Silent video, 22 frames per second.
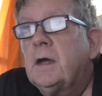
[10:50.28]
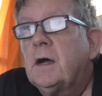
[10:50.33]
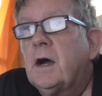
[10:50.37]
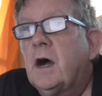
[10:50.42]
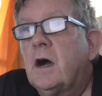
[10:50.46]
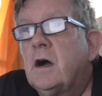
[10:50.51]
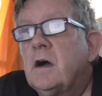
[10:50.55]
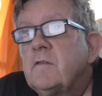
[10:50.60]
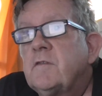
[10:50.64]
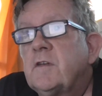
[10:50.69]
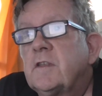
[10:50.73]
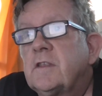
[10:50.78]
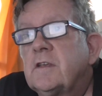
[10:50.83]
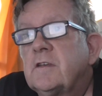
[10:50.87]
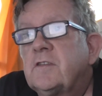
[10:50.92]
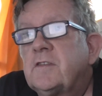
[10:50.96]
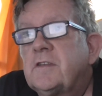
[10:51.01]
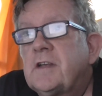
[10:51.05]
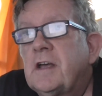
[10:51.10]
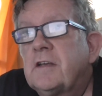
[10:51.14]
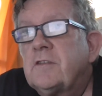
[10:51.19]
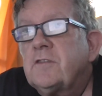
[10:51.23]
However,
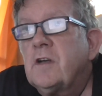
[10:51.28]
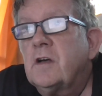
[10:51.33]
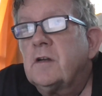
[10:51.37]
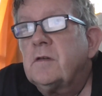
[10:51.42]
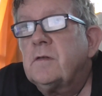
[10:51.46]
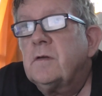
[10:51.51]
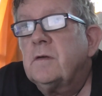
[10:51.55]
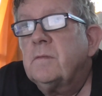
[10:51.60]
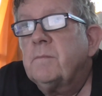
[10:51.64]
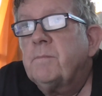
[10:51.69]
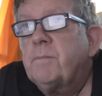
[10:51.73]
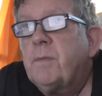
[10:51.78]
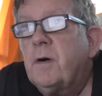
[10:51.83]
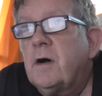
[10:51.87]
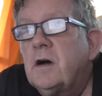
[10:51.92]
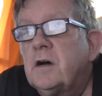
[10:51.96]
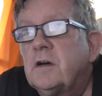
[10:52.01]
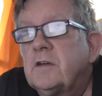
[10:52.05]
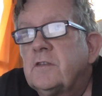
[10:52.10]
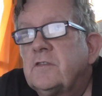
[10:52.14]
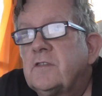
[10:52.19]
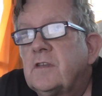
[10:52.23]
this does not
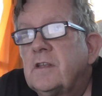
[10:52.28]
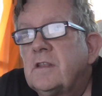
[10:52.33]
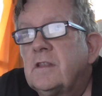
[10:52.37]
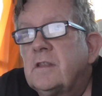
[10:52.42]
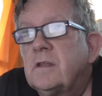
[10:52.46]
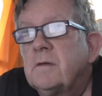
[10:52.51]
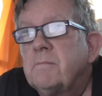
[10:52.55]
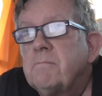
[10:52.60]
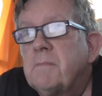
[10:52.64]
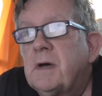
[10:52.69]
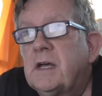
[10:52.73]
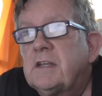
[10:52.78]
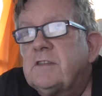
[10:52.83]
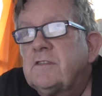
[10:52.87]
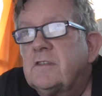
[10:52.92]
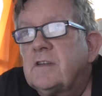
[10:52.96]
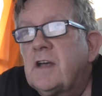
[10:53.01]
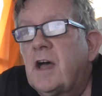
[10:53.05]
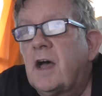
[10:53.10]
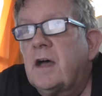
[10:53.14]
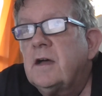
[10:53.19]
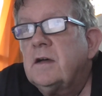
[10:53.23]
pass the
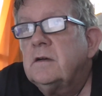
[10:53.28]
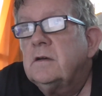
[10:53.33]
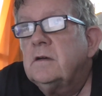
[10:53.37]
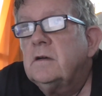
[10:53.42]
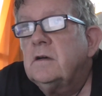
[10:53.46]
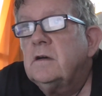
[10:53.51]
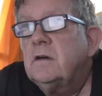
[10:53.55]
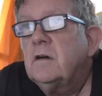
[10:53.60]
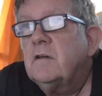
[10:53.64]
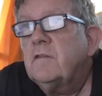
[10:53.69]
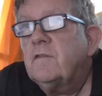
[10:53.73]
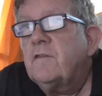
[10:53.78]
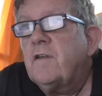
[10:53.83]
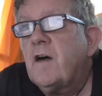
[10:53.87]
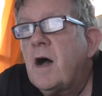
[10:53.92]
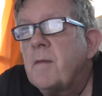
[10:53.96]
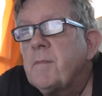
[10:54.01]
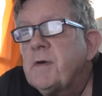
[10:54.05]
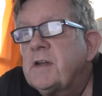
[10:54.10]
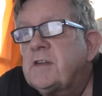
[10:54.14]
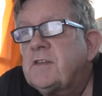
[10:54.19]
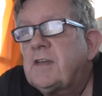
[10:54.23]
muster.
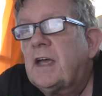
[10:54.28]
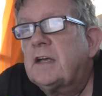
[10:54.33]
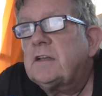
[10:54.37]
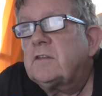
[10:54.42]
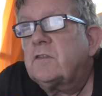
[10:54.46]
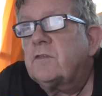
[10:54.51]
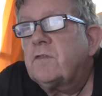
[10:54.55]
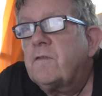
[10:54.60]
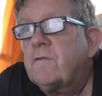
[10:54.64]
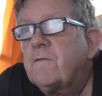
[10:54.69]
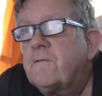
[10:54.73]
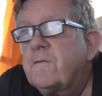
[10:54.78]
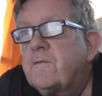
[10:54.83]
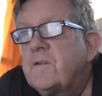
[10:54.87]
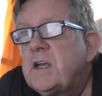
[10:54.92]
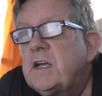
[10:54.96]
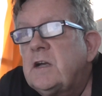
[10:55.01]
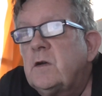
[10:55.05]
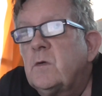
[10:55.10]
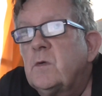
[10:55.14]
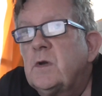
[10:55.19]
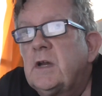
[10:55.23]
Farm attacks
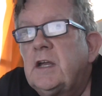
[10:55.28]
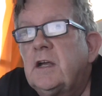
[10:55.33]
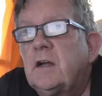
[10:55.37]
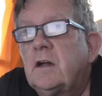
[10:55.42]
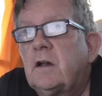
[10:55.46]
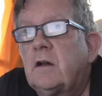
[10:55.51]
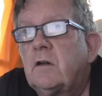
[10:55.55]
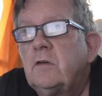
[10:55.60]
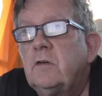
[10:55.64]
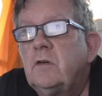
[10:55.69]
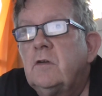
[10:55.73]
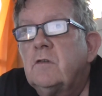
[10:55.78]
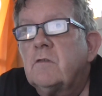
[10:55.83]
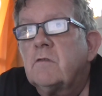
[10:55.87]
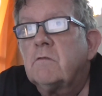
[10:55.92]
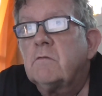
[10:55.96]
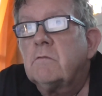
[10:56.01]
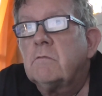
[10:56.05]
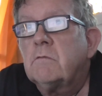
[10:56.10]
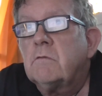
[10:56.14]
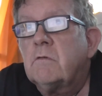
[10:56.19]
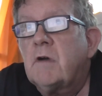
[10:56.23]
frequently include
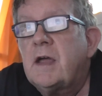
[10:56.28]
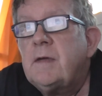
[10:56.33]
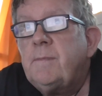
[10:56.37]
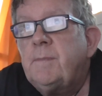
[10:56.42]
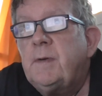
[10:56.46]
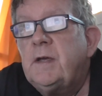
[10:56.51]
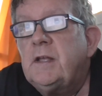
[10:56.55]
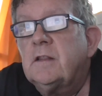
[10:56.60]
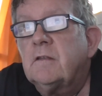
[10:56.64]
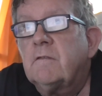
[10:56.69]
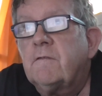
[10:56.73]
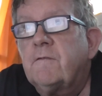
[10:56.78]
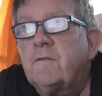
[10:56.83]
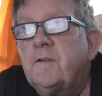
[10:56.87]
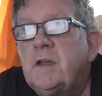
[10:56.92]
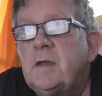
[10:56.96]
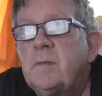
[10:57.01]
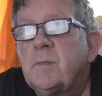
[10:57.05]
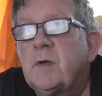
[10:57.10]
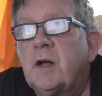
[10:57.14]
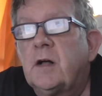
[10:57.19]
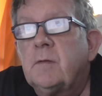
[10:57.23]
raping the
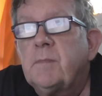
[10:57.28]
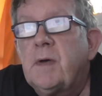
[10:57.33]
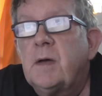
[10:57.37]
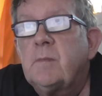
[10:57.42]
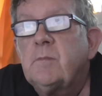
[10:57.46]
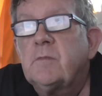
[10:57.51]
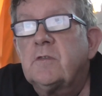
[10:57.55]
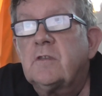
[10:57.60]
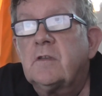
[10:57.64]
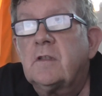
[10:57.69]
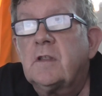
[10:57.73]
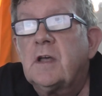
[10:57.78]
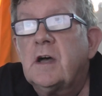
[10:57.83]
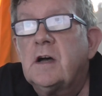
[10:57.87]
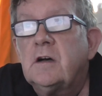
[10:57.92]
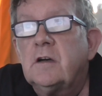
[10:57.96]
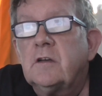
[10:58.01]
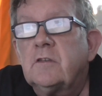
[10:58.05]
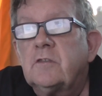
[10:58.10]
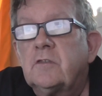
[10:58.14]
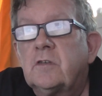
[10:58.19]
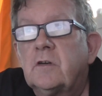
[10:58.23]
female members of the
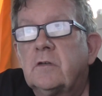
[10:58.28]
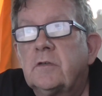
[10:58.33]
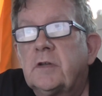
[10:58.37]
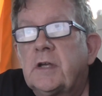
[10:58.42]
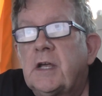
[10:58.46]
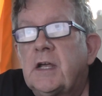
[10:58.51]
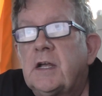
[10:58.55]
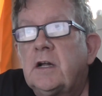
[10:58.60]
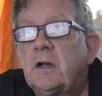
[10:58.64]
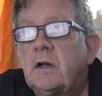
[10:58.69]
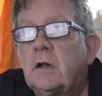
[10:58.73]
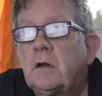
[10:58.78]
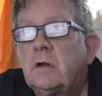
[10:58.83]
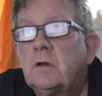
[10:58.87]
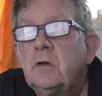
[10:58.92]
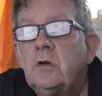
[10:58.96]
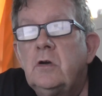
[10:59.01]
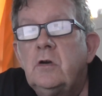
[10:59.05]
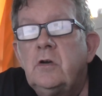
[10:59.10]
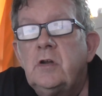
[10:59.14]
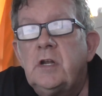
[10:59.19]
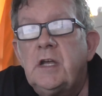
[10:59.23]
household,
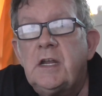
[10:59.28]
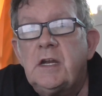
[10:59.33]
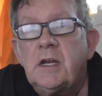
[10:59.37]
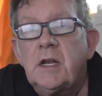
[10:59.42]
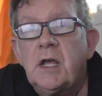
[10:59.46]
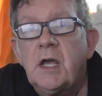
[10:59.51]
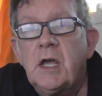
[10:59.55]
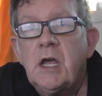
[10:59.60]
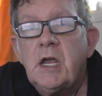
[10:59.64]
including